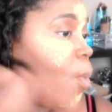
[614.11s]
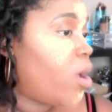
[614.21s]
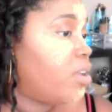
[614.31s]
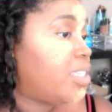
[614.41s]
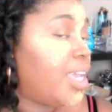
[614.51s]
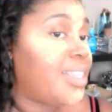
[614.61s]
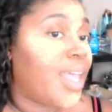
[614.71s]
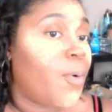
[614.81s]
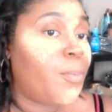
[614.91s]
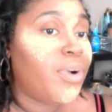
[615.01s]
I'm gonna take
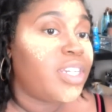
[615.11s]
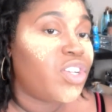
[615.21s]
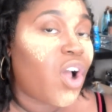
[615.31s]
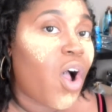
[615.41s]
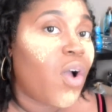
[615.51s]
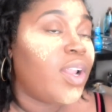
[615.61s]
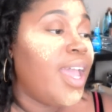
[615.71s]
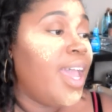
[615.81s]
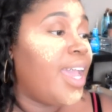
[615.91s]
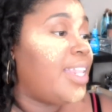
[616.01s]
that, brush it on,
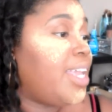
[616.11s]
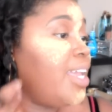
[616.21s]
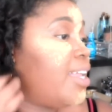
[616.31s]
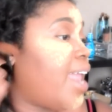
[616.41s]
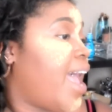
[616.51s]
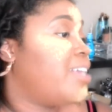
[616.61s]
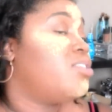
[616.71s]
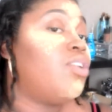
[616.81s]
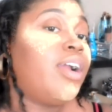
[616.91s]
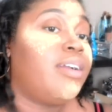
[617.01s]
and then I
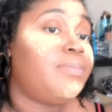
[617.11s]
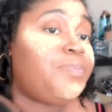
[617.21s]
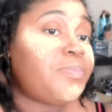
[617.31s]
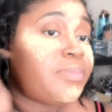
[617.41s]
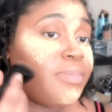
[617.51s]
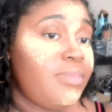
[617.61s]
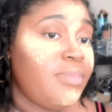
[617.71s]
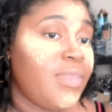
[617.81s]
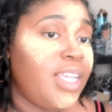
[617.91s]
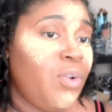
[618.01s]
start,
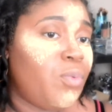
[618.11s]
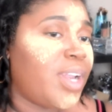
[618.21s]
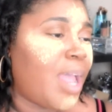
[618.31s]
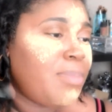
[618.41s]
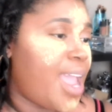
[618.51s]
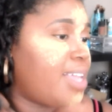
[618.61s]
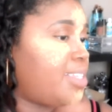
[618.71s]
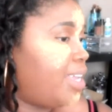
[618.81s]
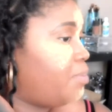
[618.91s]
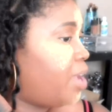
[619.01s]
when I'm not
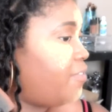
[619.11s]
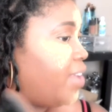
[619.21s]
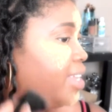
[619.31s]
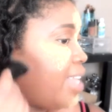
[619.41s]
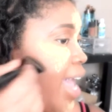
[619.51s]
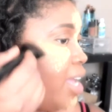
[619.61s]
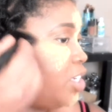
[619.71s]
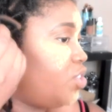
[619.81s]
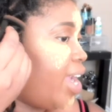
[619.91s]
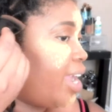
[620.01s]
setting my face,
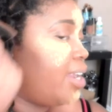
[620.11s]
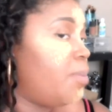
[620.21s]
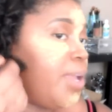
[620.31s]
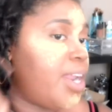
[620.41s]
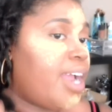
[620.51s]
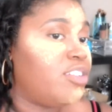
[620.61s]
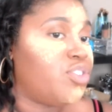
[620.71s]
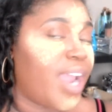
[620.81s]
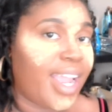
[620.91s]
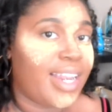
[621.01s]
I'll drag it up and I
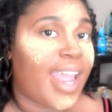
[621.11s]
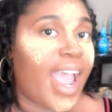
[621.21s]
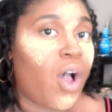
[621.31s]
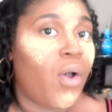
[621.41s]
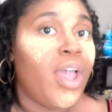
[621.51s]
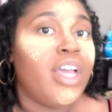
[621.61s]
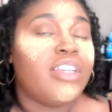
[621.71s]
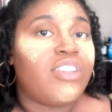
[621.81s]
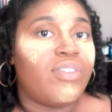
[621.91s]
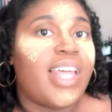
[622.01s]
drag it down
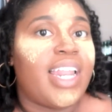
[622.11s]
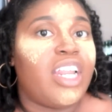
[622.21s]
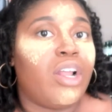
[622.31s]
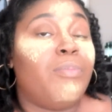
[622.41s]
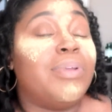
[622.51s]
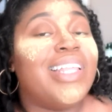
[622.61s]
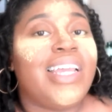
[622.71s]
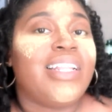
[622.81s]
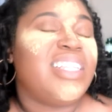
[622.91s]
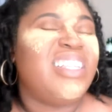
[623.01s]
so that it'll
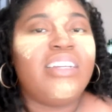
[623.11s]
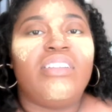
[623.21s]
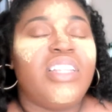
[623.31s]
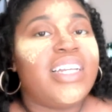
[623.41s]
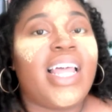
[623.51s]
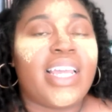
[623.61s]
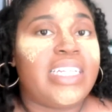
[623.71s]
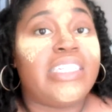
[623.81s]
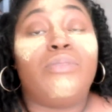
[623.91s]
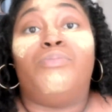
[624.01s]
look like
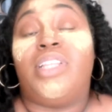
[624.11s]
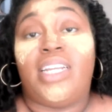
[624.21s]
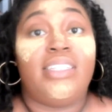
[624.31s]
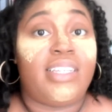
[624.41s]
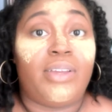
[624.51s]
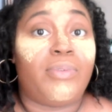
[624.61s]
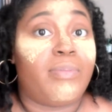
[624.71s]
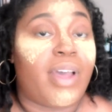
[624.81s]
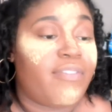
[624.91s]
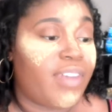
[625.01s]
it just blends in
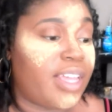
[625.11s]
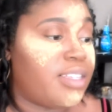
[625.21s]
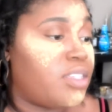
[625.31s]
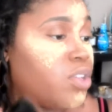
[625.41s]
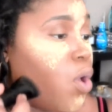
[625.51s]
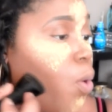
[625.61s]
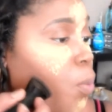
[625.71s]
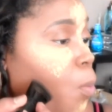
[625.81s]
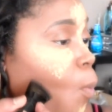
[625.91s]
with my face. So